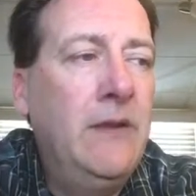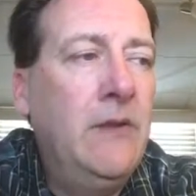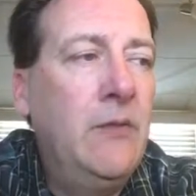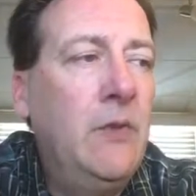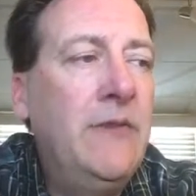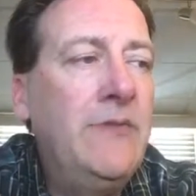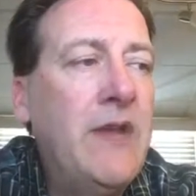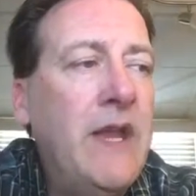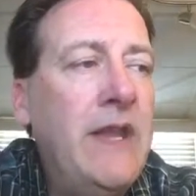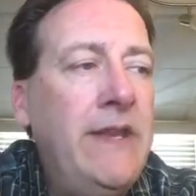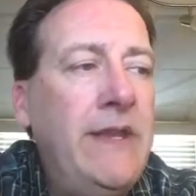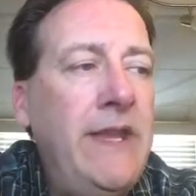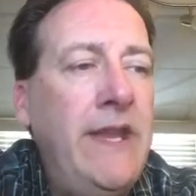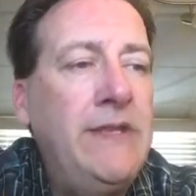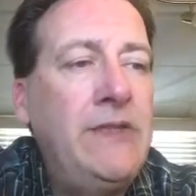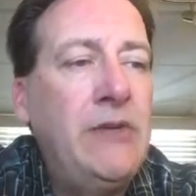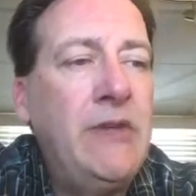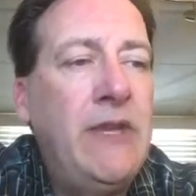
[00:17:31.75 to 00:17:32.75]
We've got an
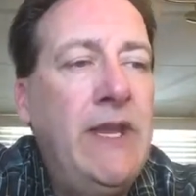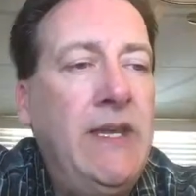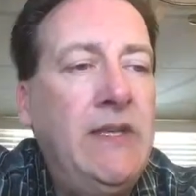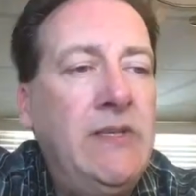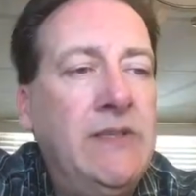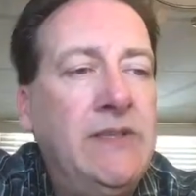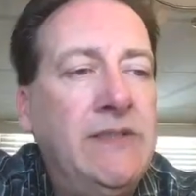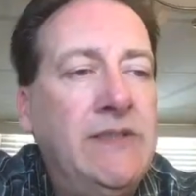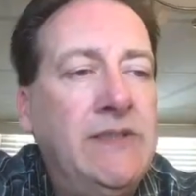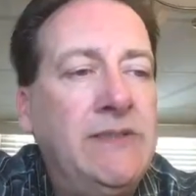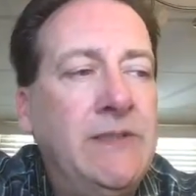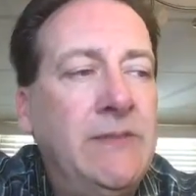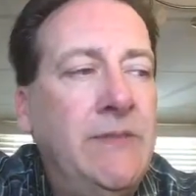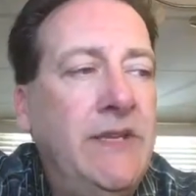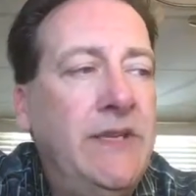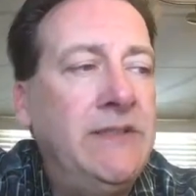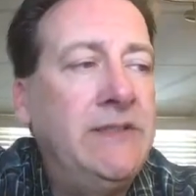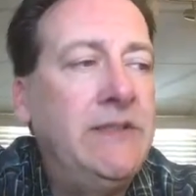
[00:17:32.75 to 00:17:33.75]
education system
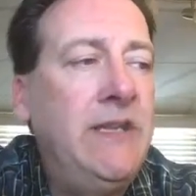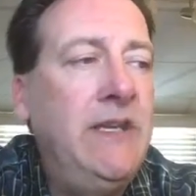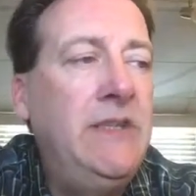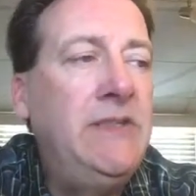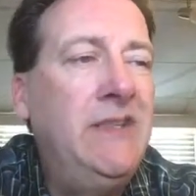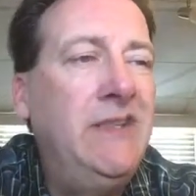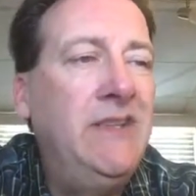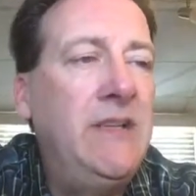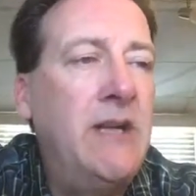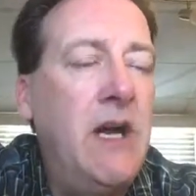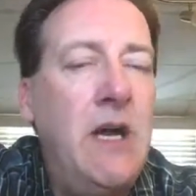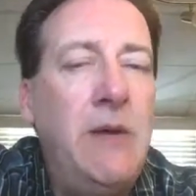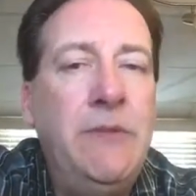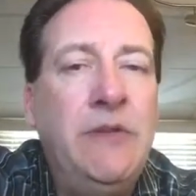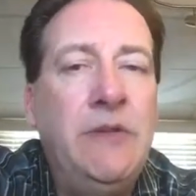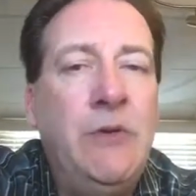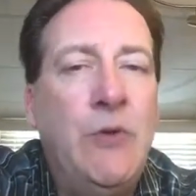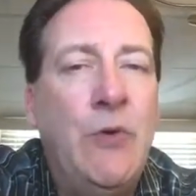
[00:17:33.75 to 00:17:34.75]
that is teaching
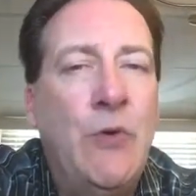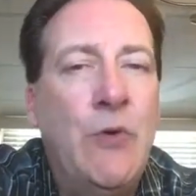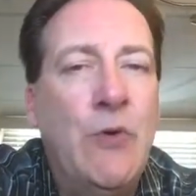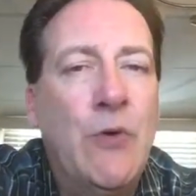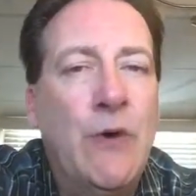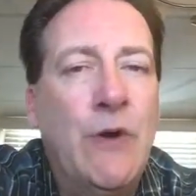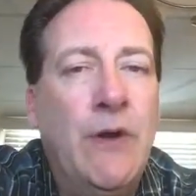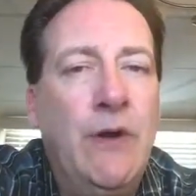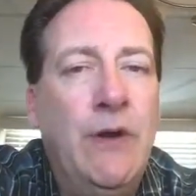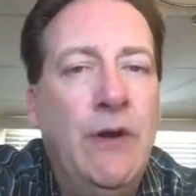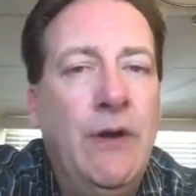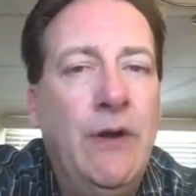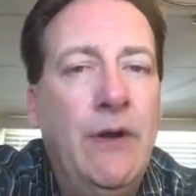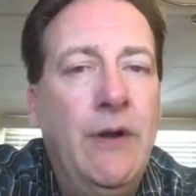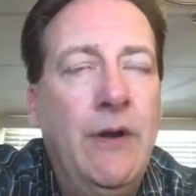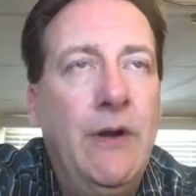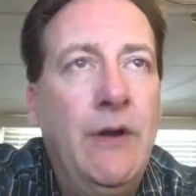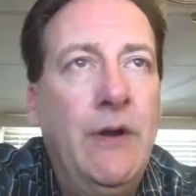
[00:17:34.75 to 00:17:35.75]
Common Core.
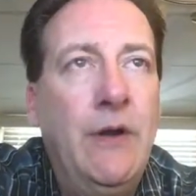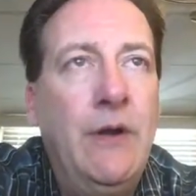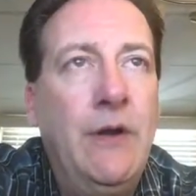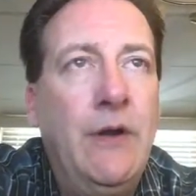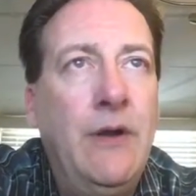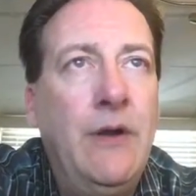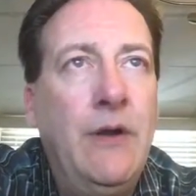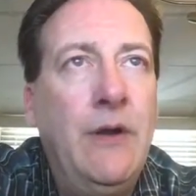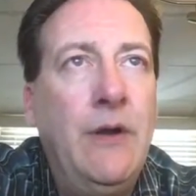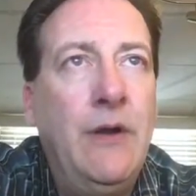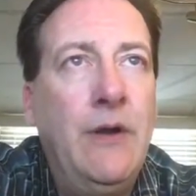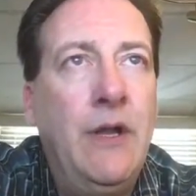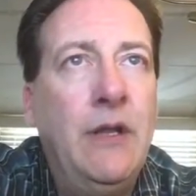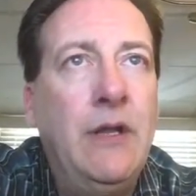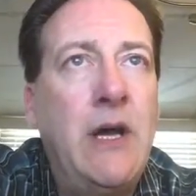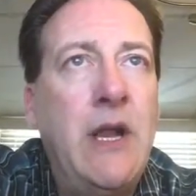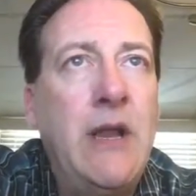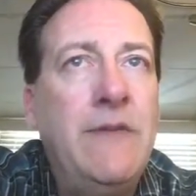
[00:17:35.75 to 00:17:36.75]

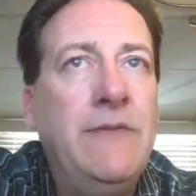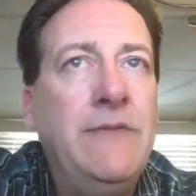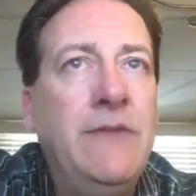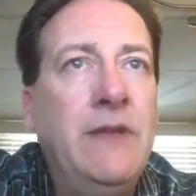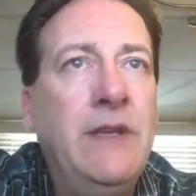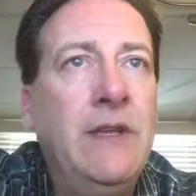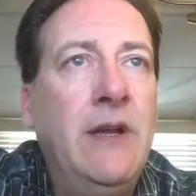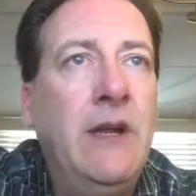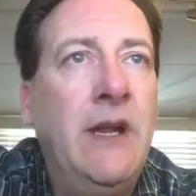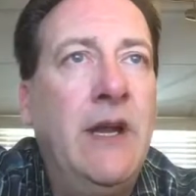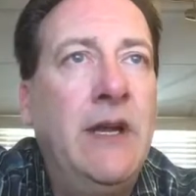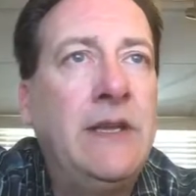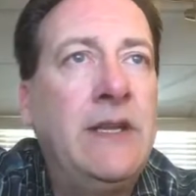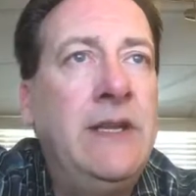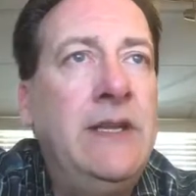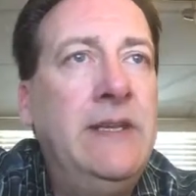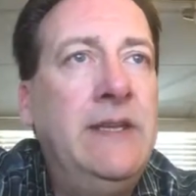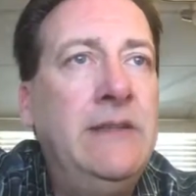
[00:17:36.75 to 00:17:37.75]
A lot of our
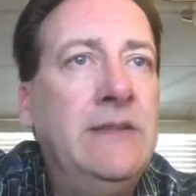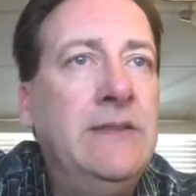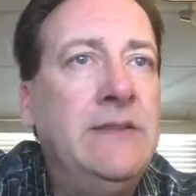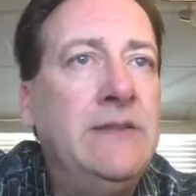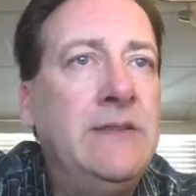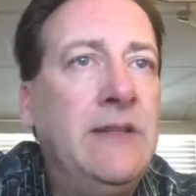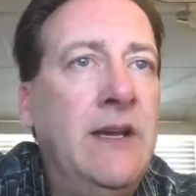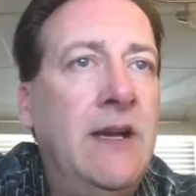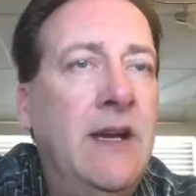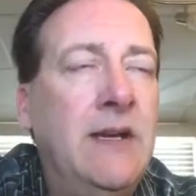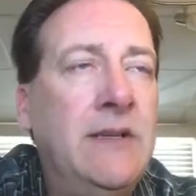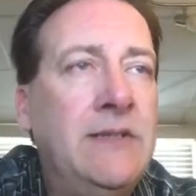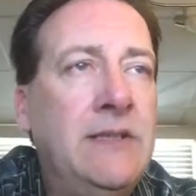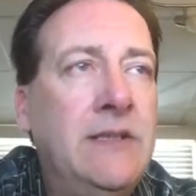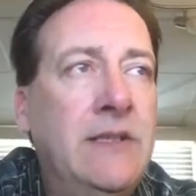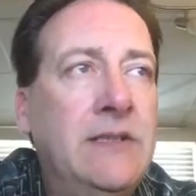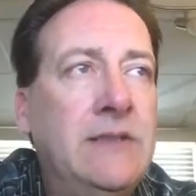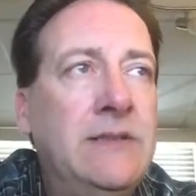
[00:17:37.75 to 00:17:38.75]
kids are
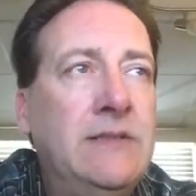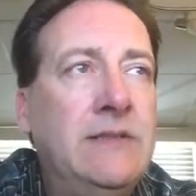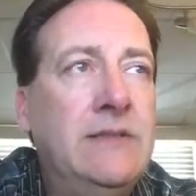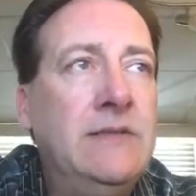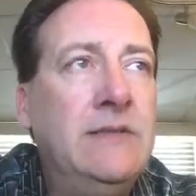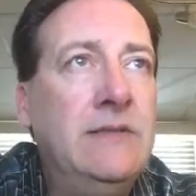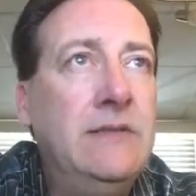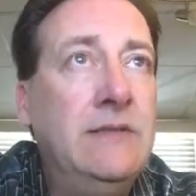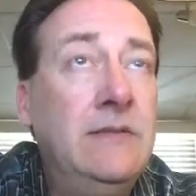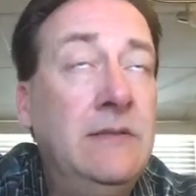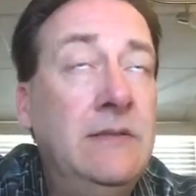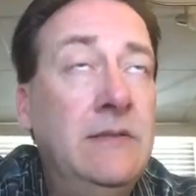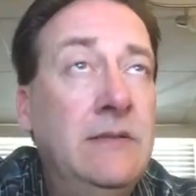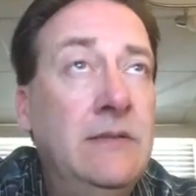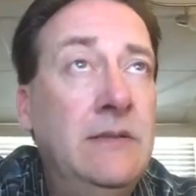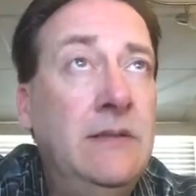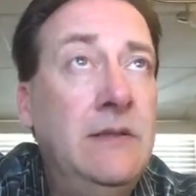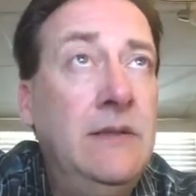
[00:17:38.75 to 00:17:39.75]
just
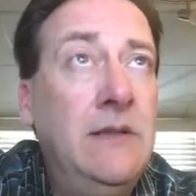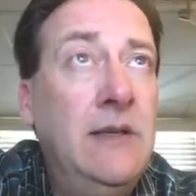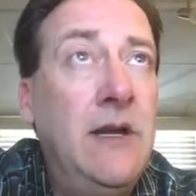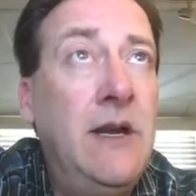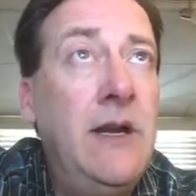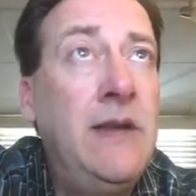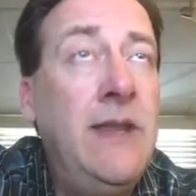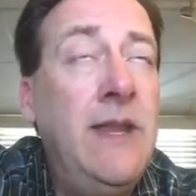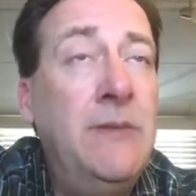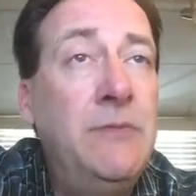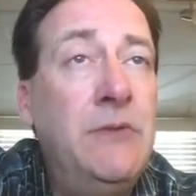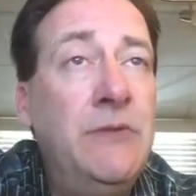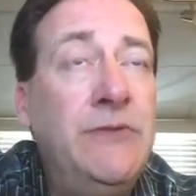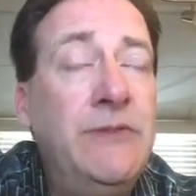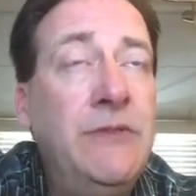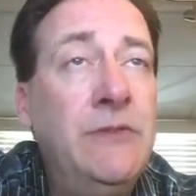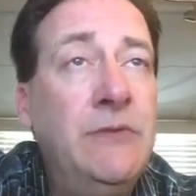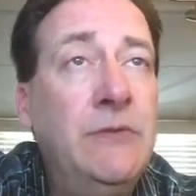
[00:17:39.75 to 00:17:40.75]
unable
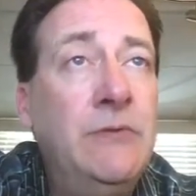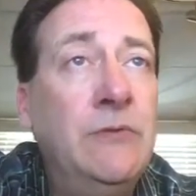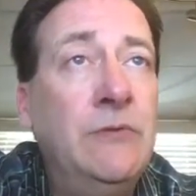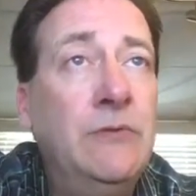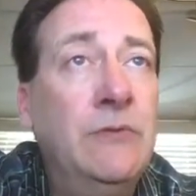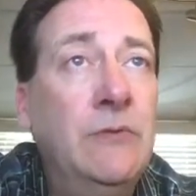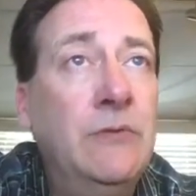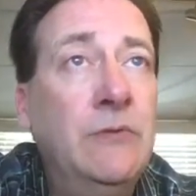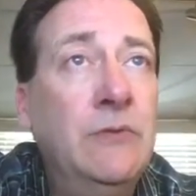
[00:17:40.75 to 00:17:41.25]
to